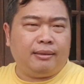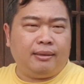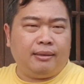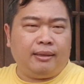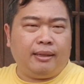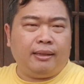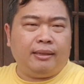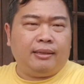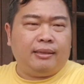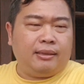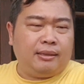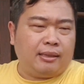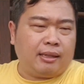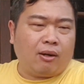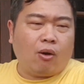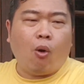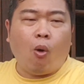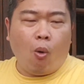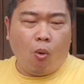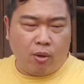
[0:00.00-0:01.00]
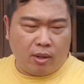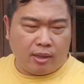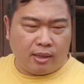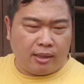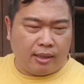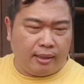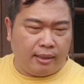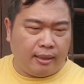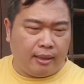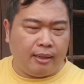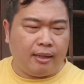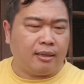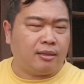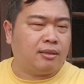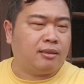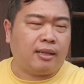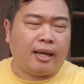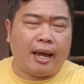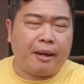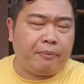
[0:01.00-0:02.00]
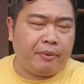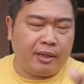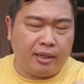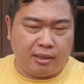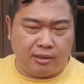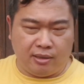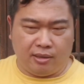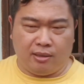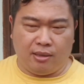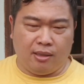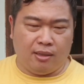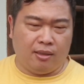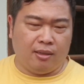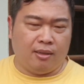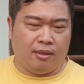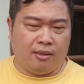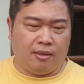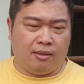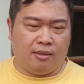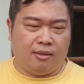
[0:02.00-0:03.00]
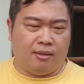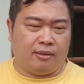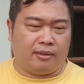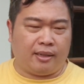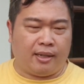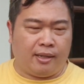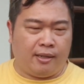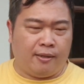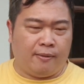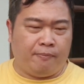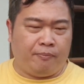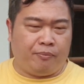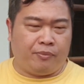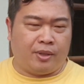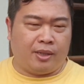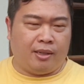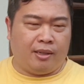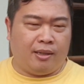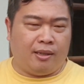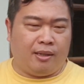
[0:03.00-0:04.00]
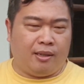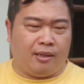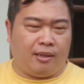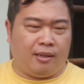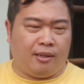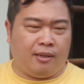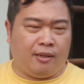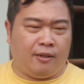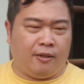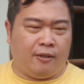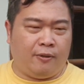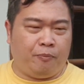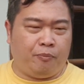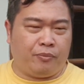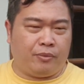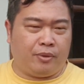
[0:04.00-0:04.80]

in the court he doesn't have energy. Okay, yeah,